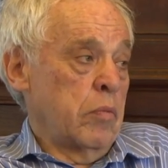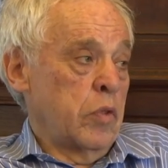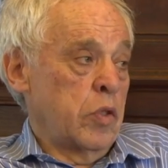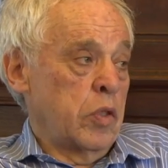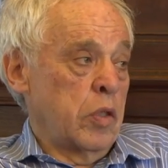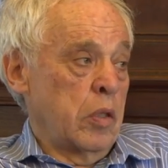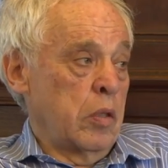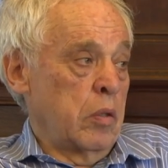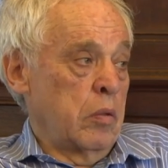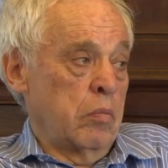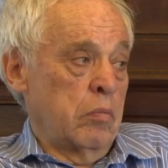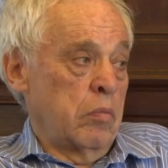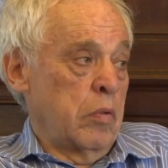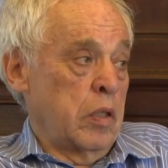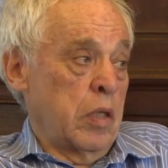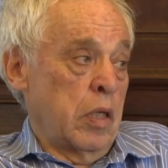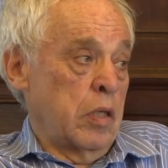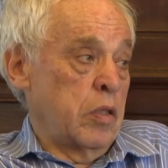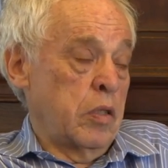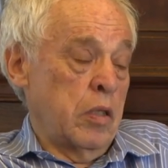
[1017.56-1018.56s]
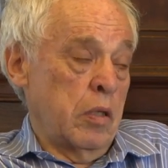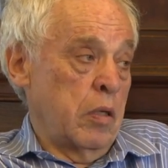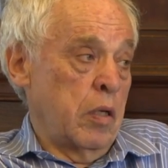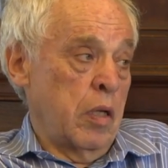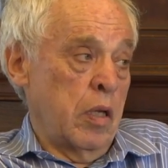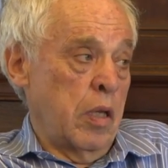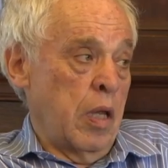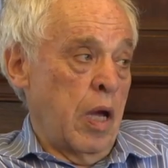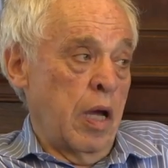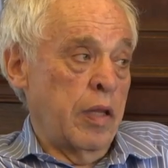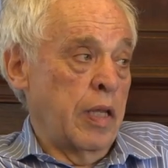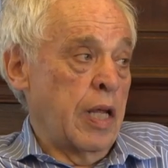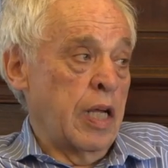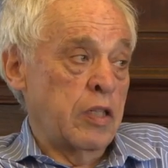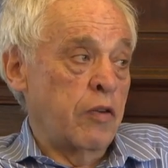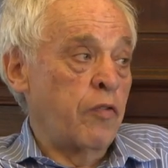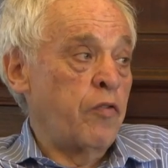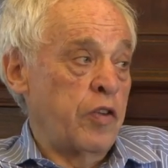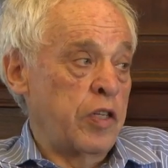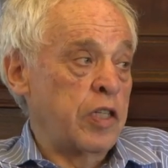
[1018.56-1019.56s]
so it's a, I think
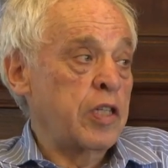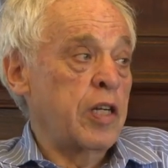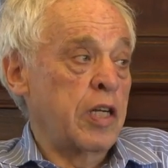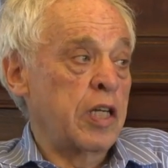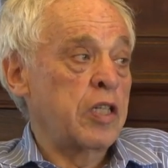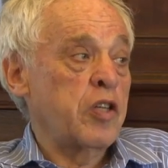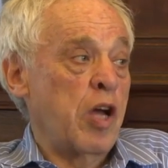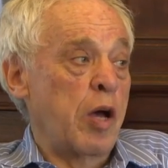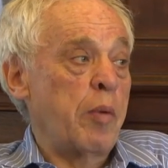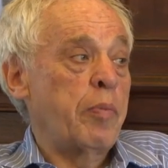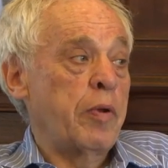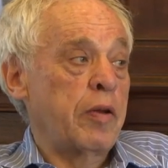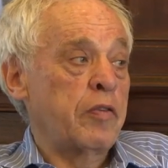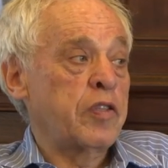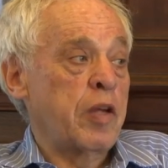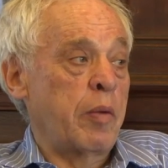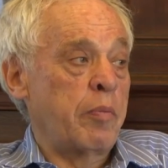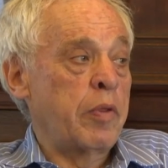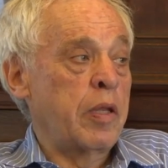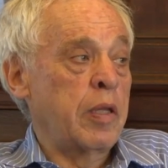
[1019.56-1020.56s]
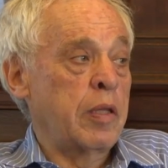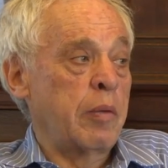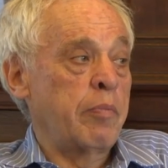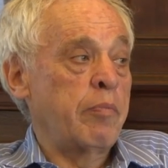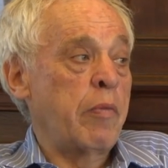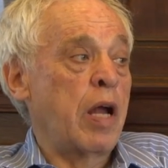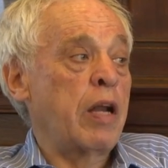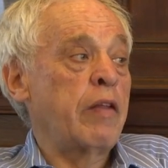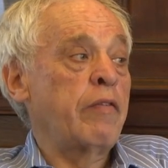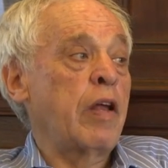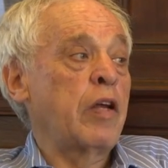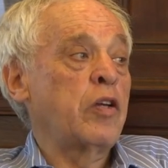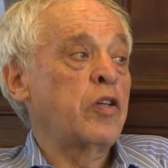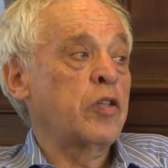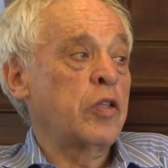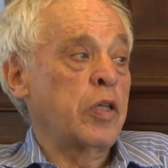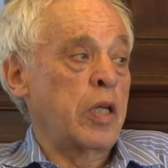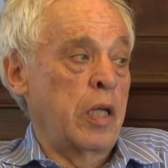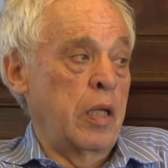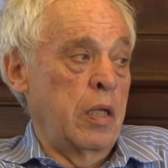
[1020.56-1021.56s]
that's a physical example of something that might
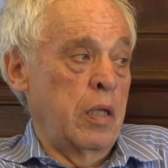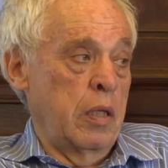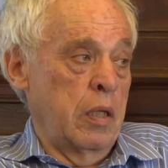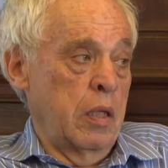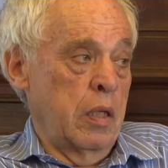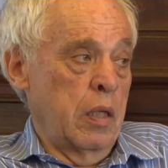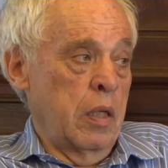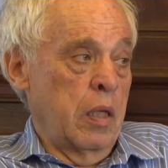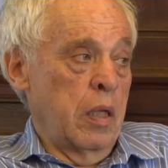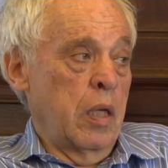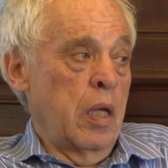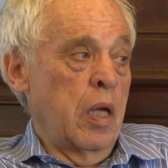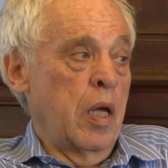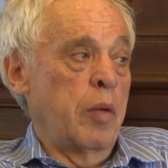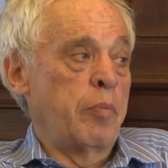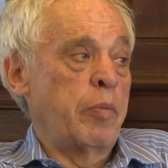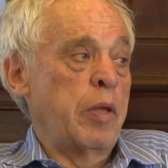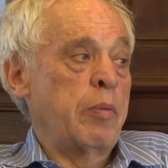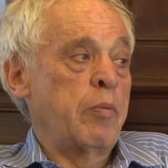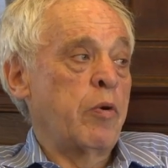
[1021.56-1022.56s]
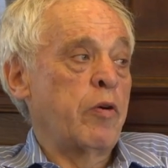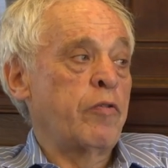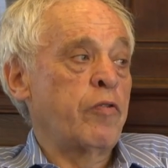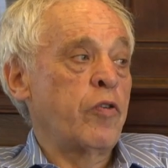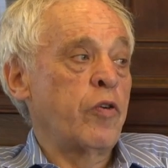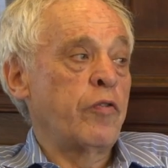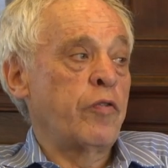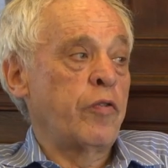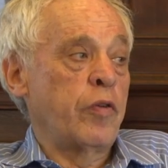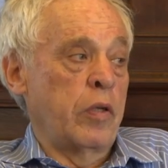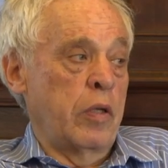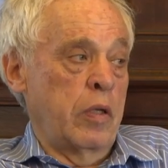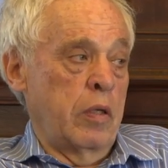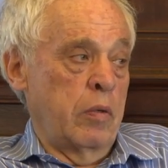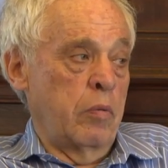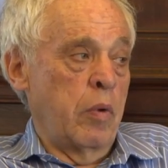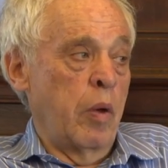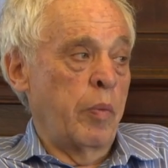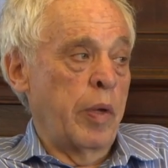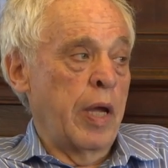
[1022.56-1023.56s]
eventually be more fruitful
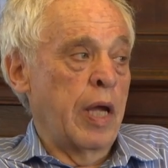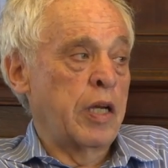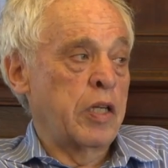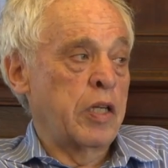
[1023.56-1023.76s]
when we